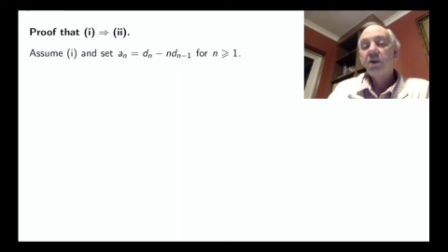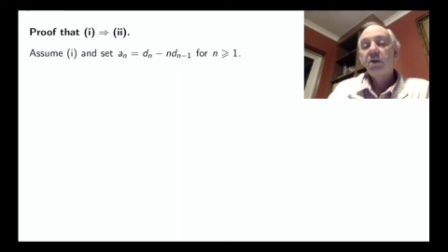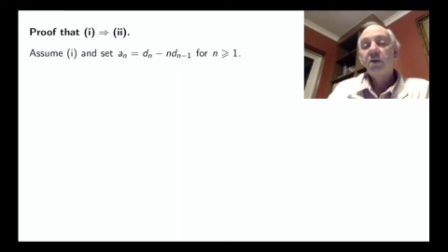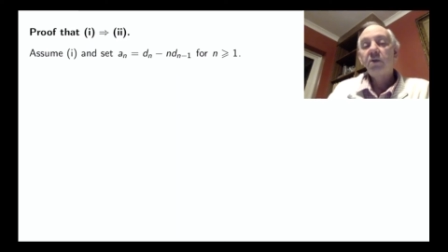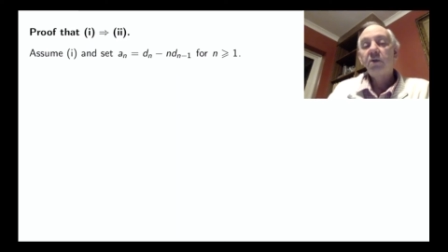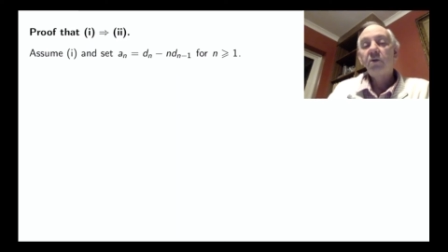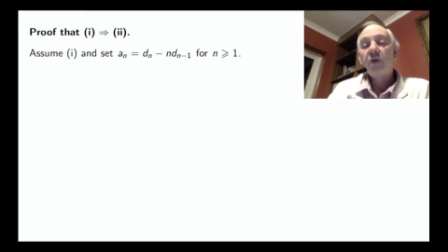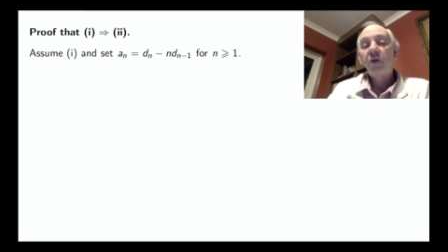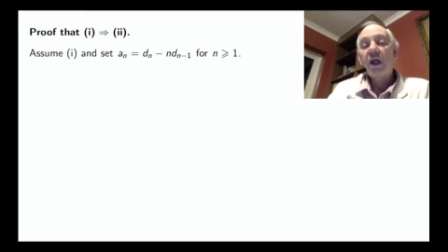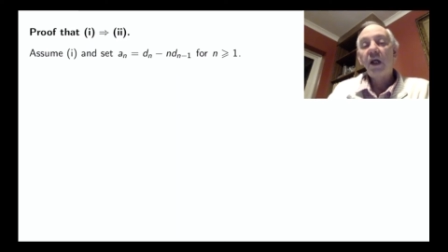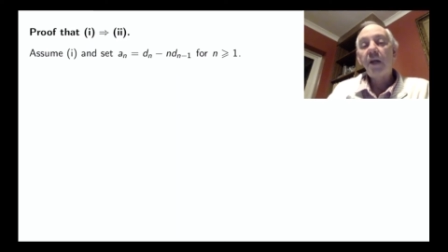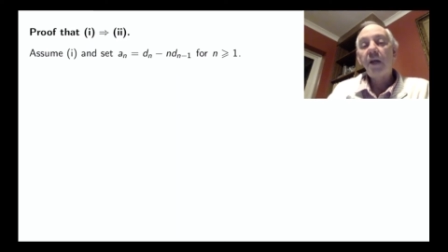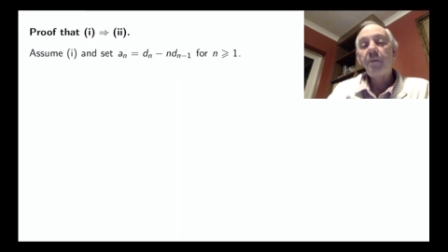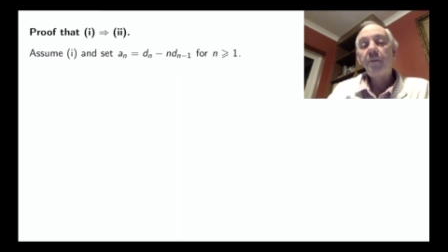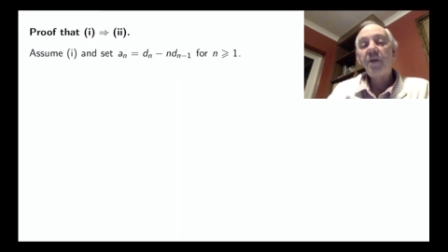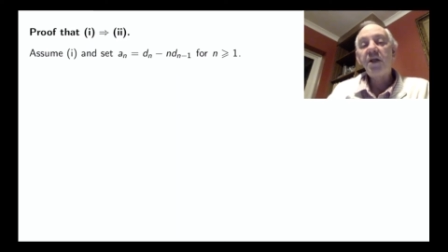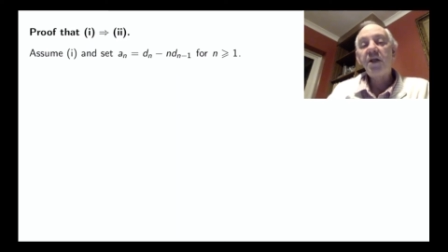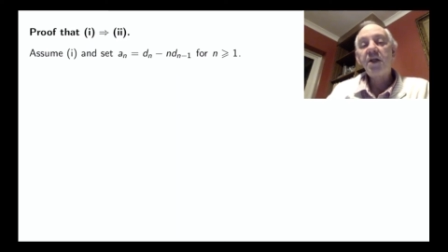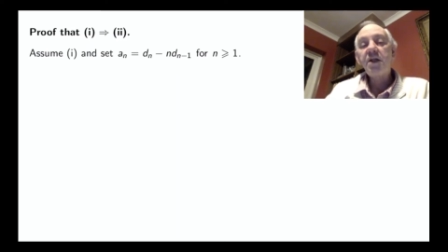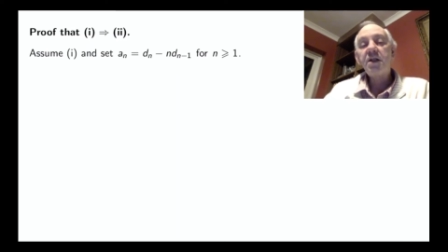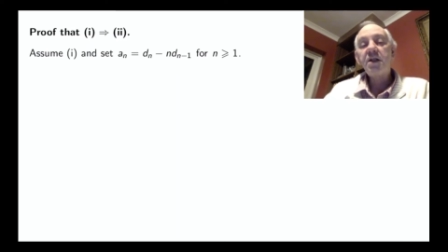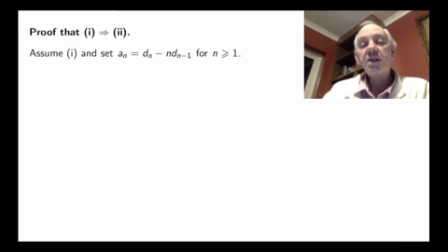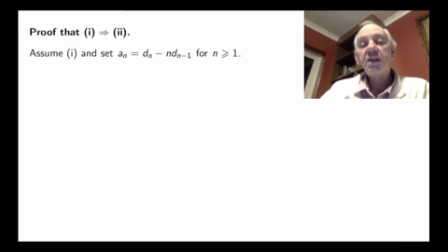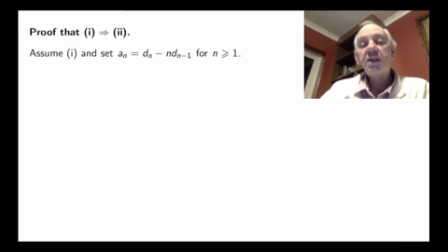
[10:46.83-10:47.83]
let
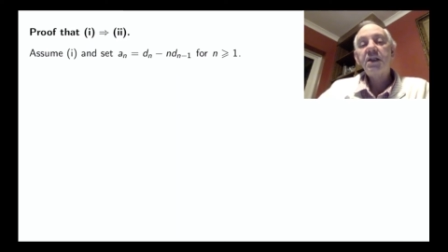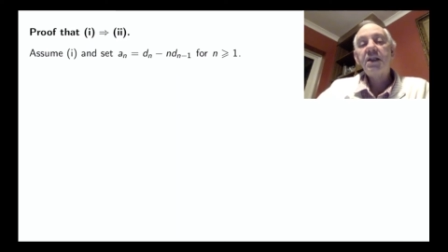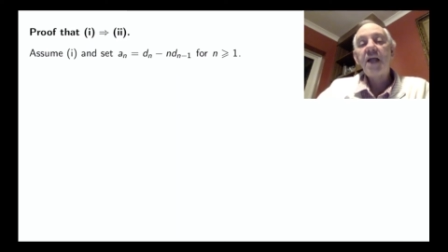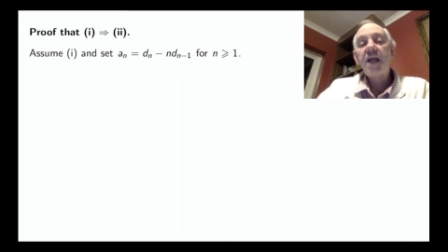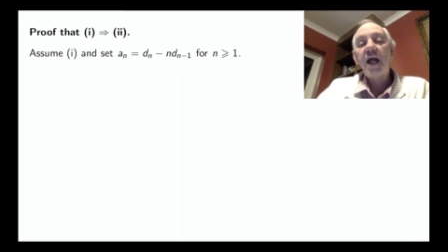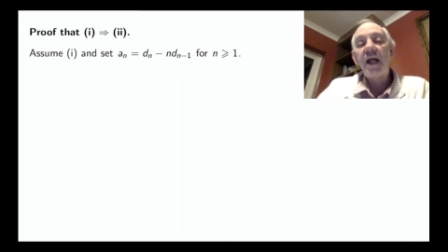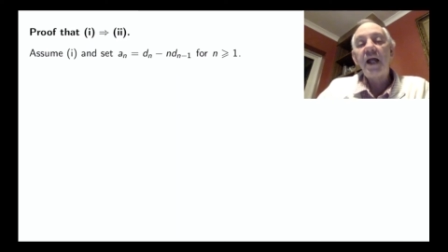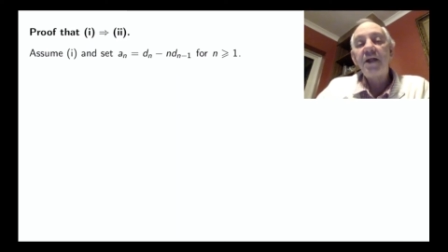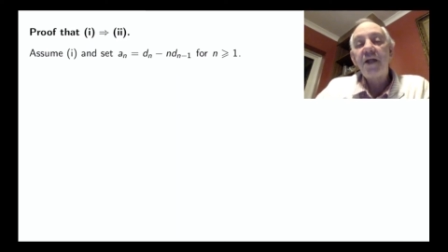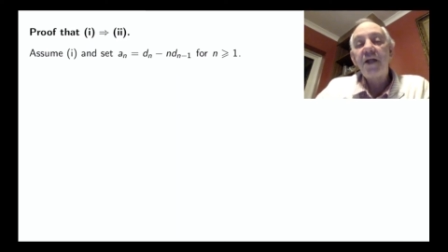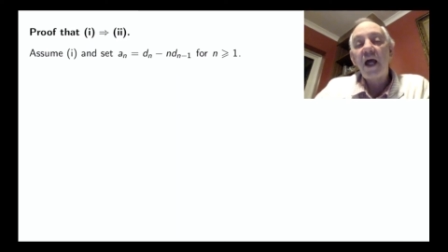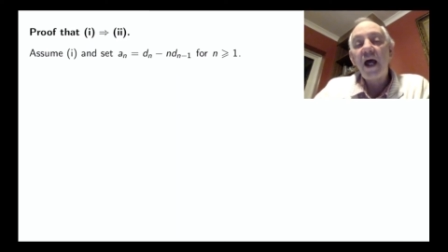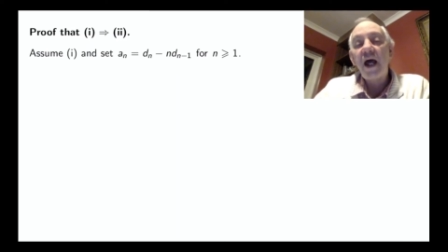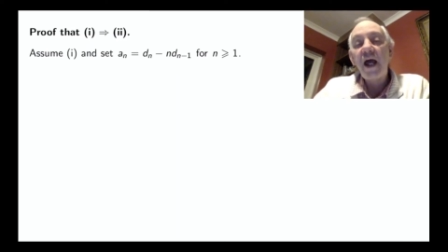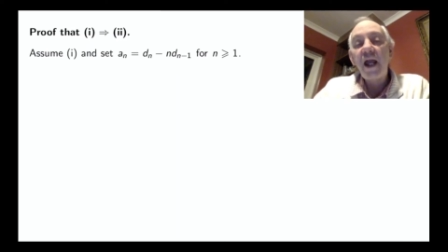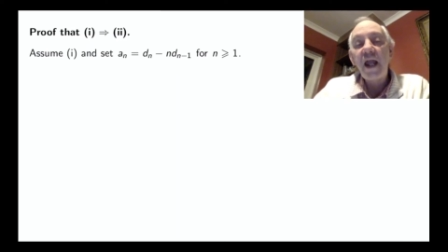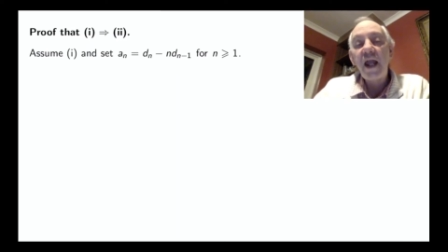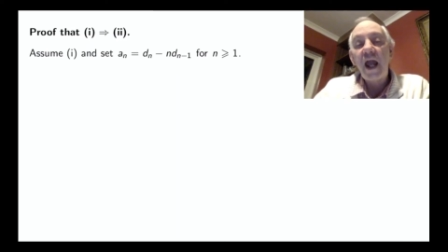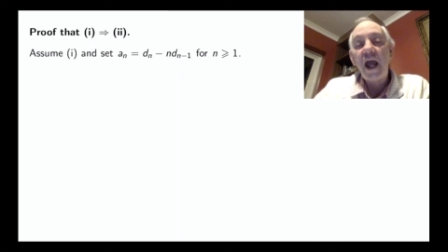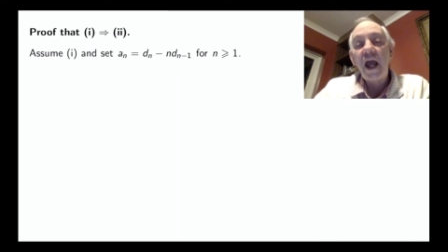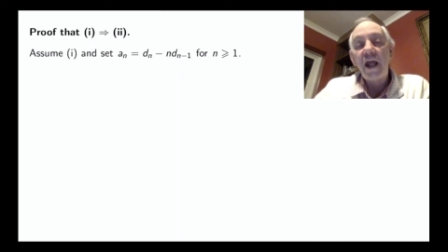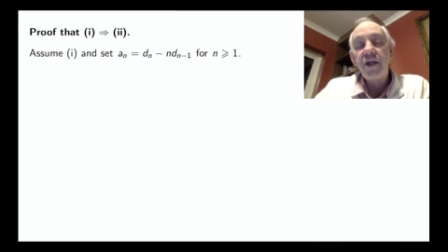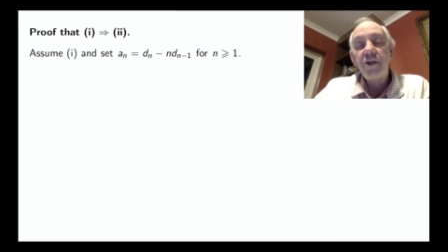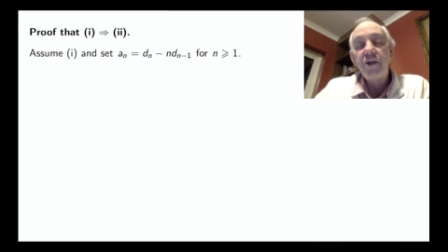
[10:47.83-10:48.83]
me set
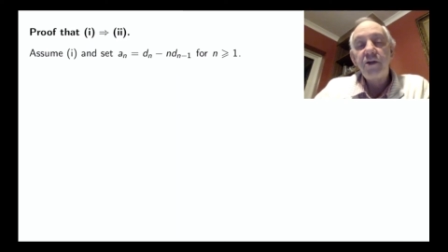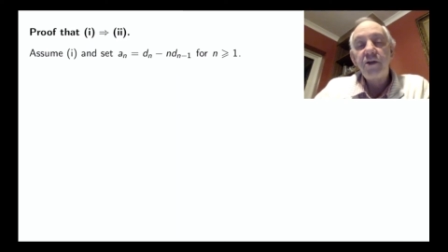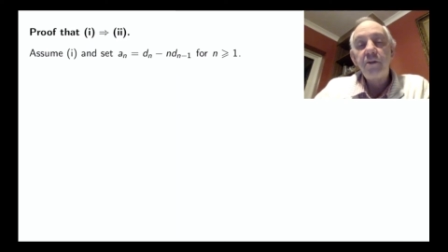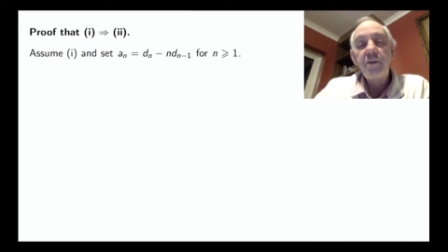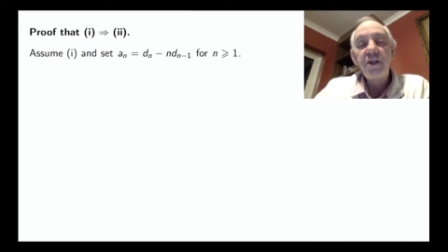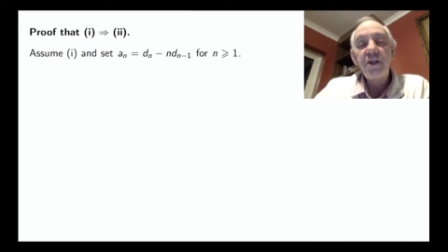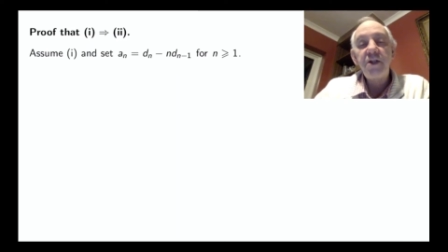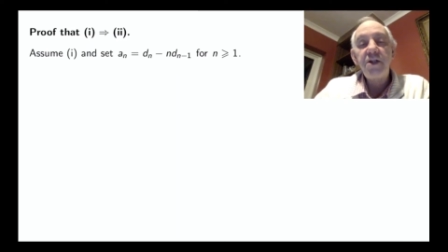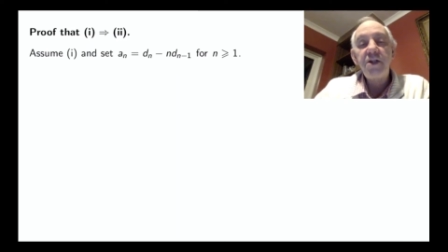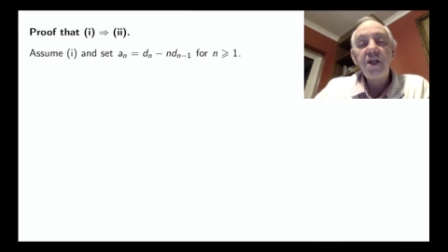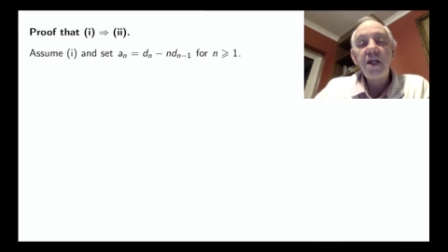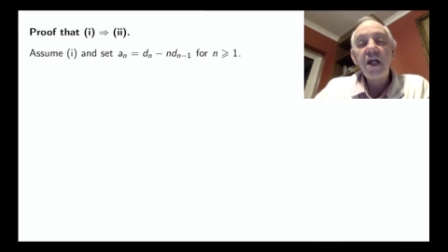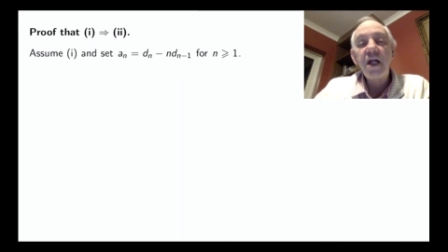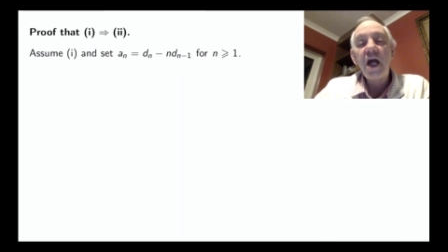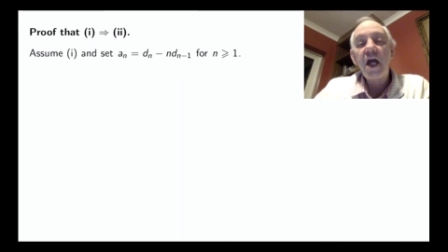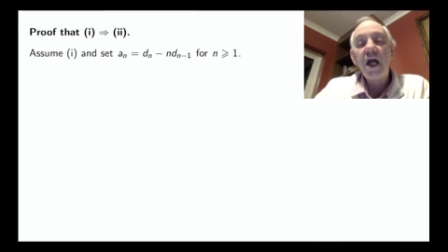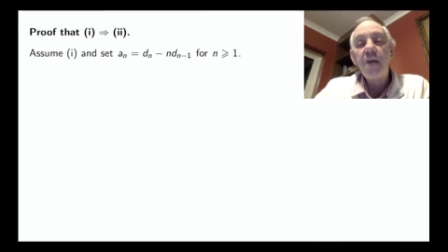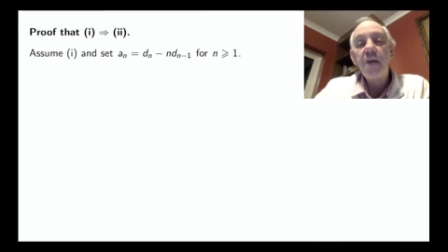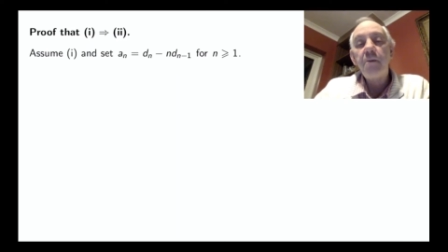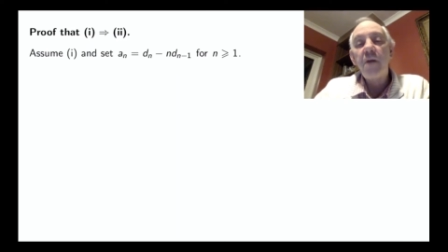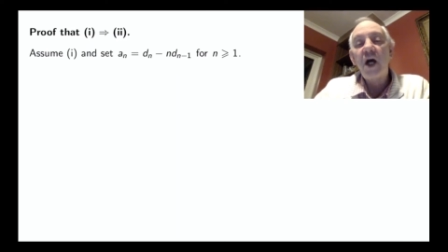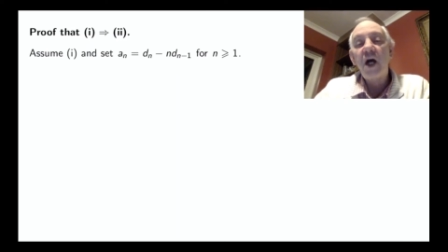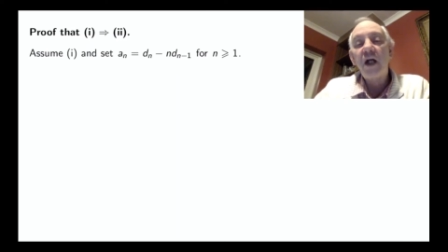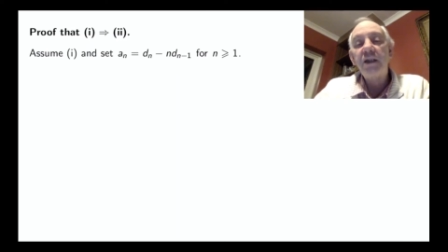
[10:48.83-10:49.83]
an to be
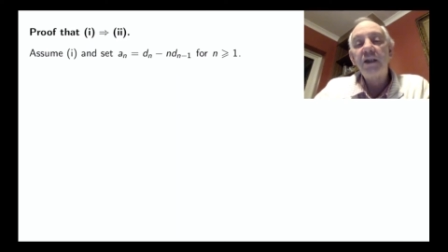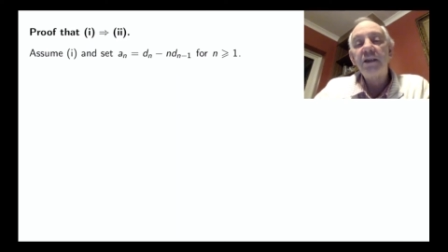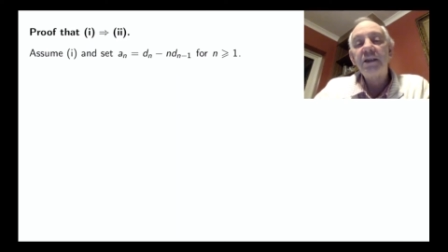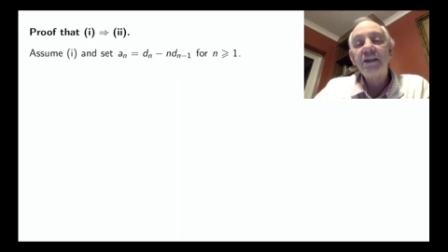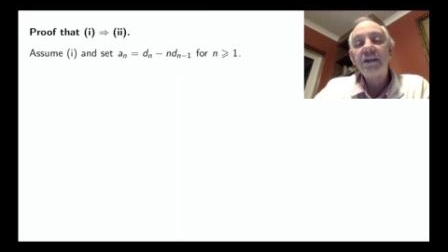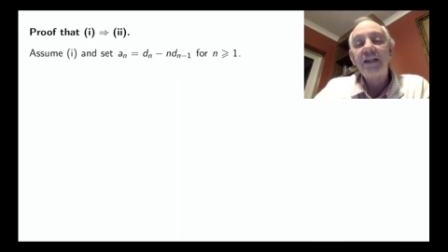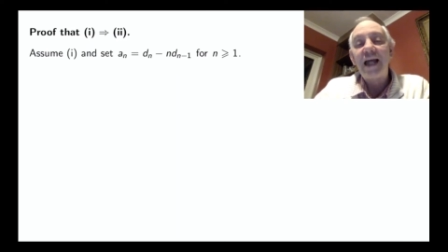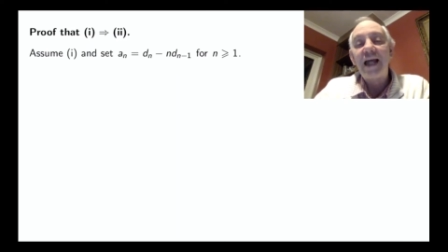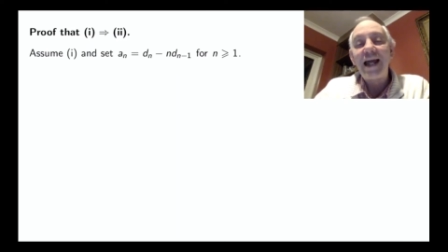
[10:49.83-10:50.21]
dn minus